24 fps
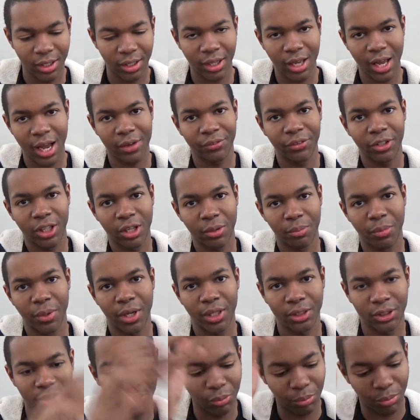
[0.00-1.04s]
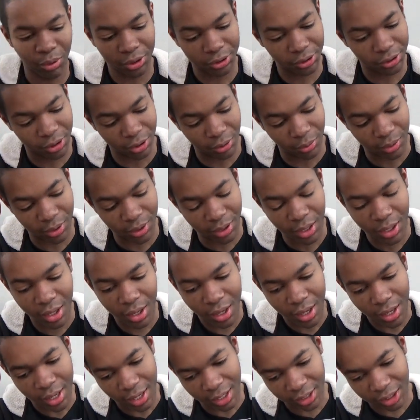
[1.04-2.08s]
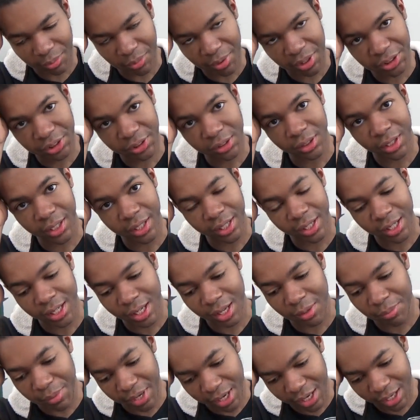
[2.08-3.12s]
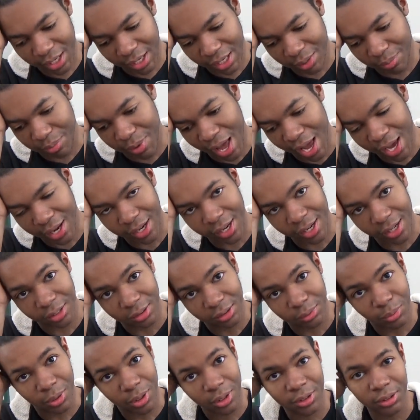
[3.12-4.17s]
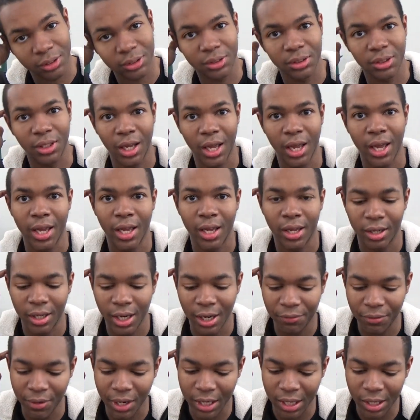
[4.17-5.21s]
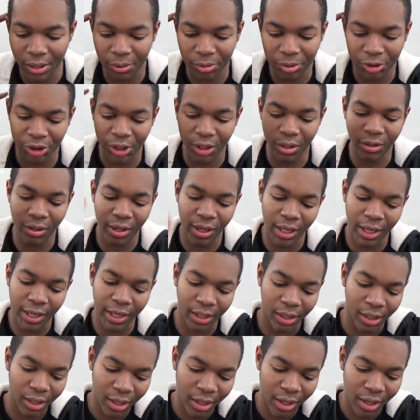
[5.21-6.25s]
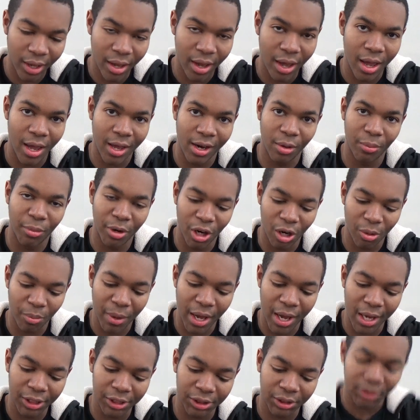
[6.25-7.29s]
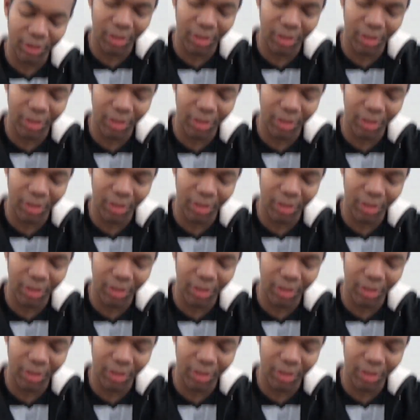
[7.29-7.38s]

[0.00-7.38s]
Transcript: have to commit so much to it. And not to mention it made bad hands worse. And I found out generally in a mirror match,